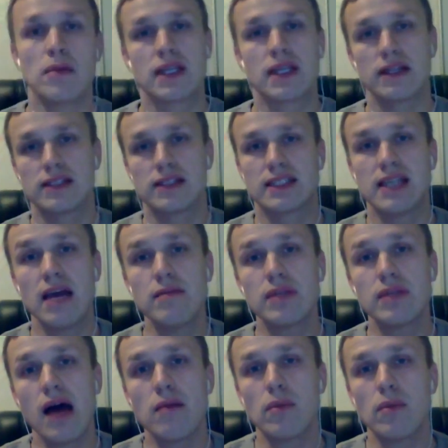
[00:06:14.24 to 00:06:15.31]
at the same
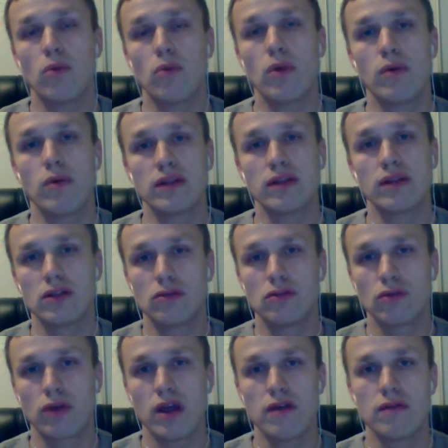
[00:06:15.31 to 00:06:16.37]
time, we wanted
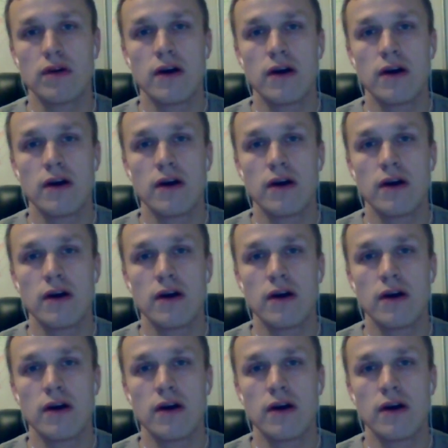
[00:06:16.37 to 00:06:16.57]
to give